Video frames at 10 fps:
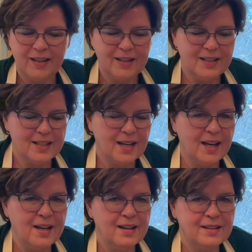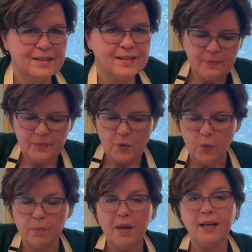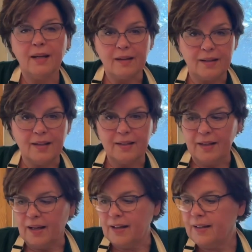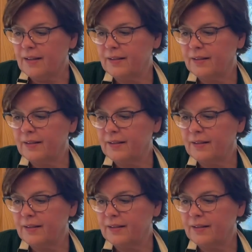Today, we're making a king cake.